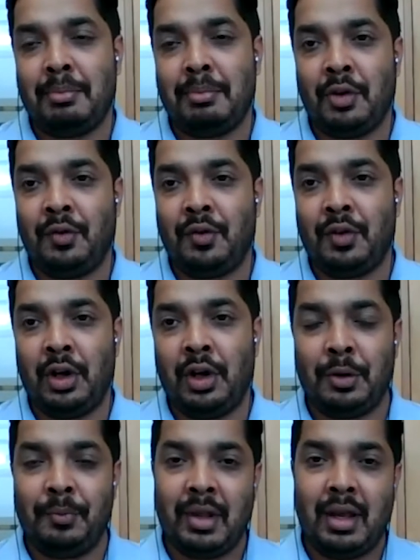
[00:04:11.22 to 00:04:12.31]

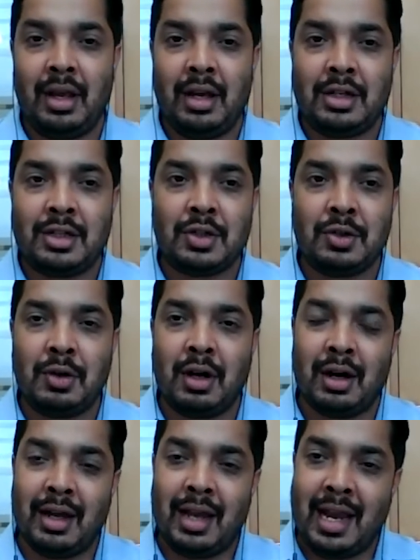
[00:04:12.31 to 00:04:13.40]
portfolio.
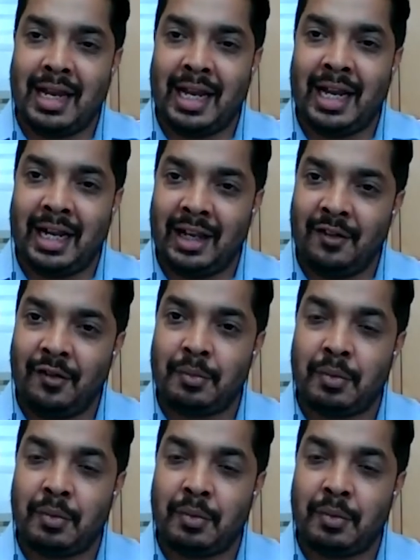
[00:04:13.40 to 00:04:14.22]
So an ETF